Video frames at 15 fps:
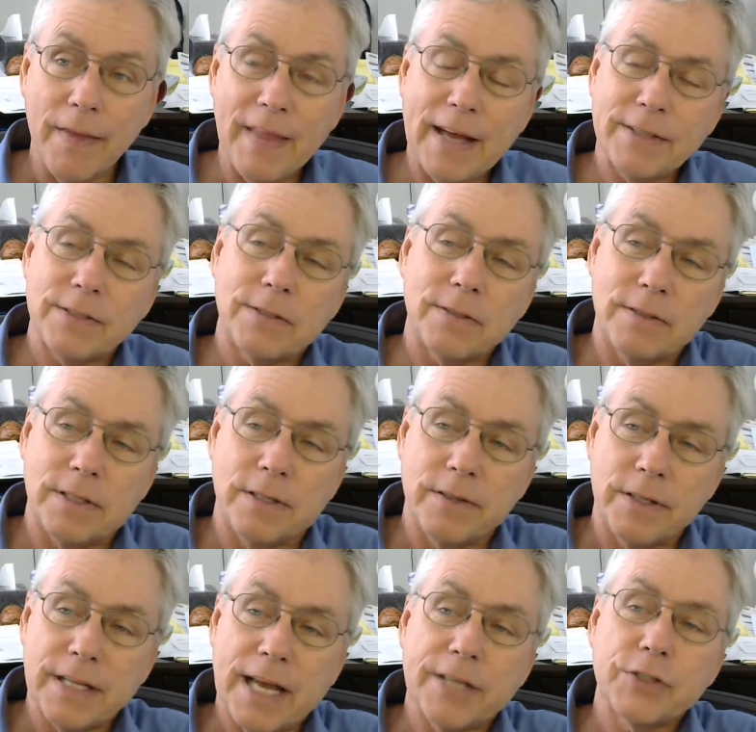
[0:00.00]
And that's
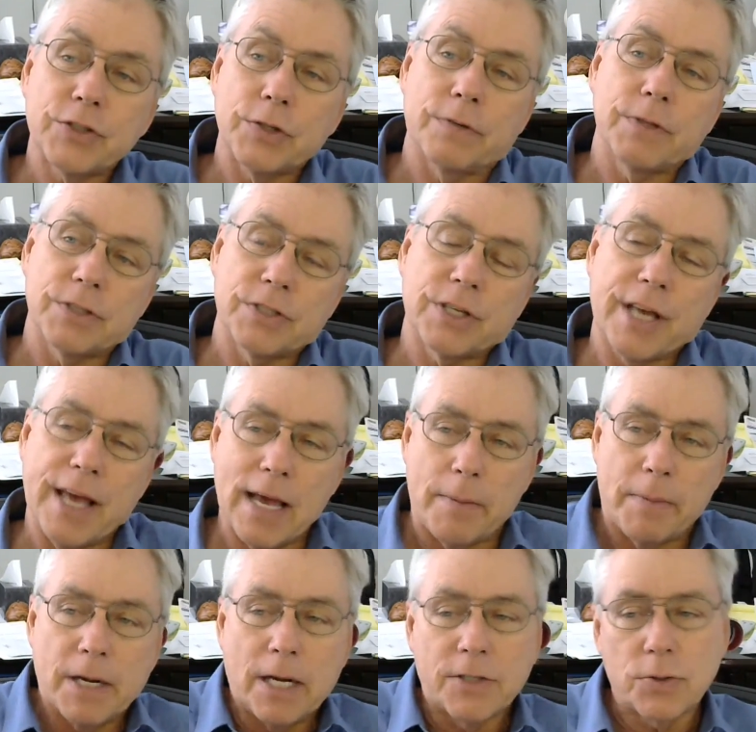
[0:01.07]
the nature of the
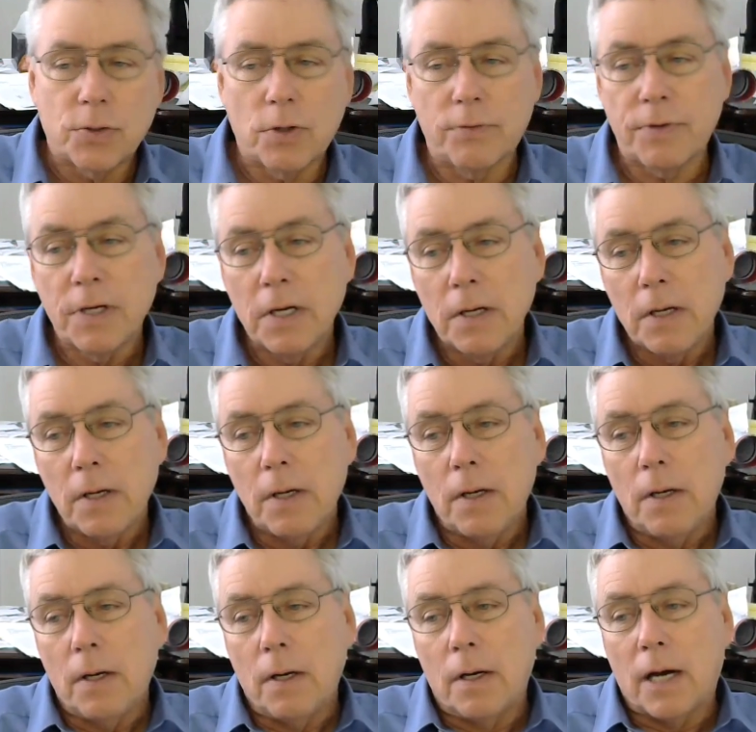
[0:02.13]
scam. And I
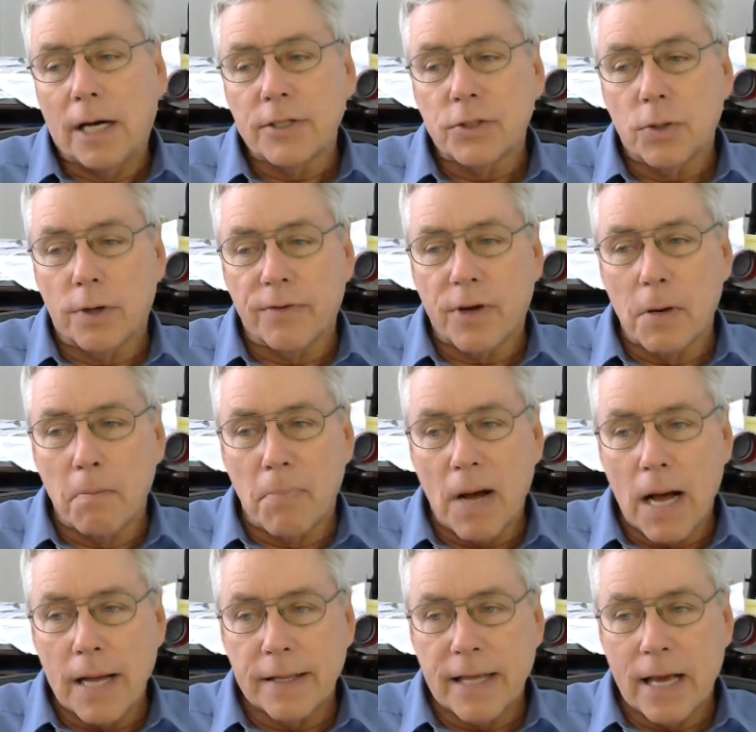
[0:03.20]
sort of
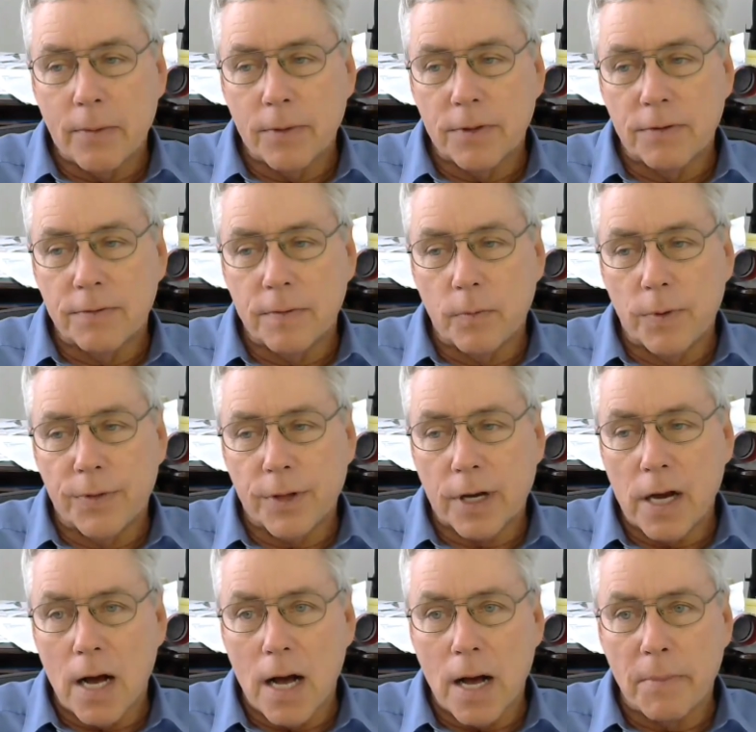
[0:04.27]
combine that with a
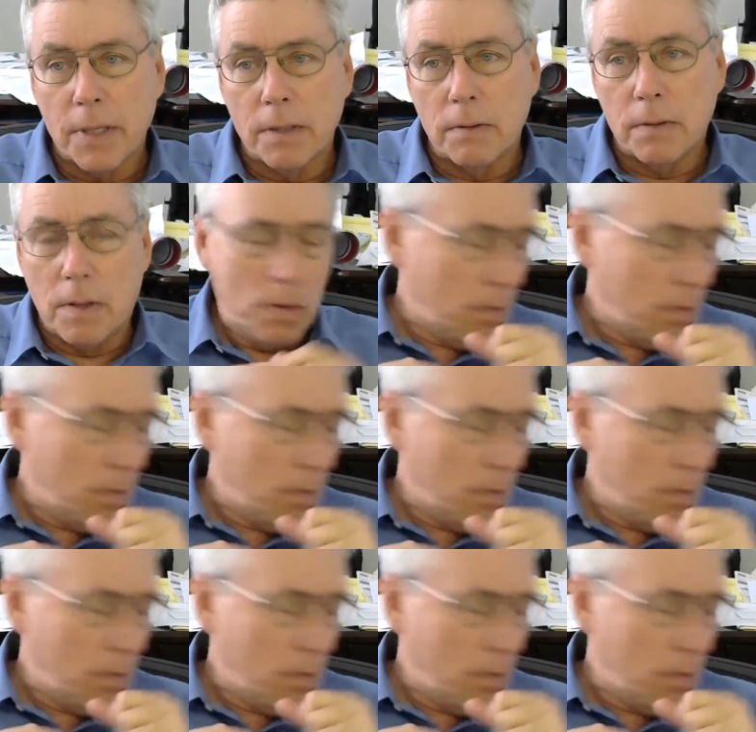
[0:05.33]
common.